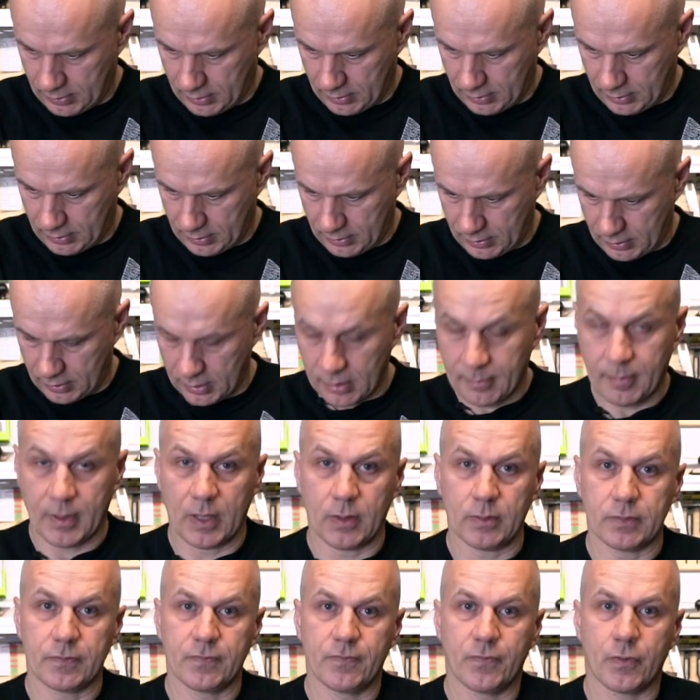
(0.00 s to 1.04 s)

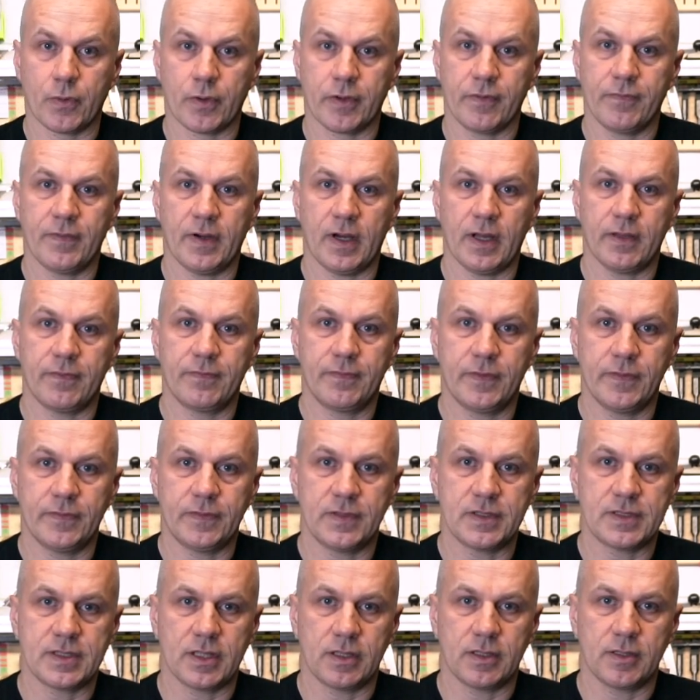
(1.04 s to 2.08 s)
about
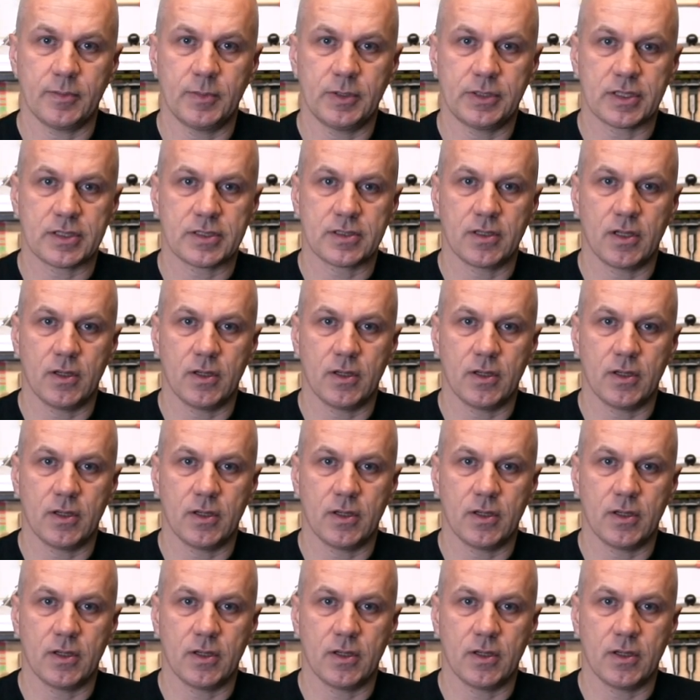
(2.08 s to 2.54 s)
45-50 centimeters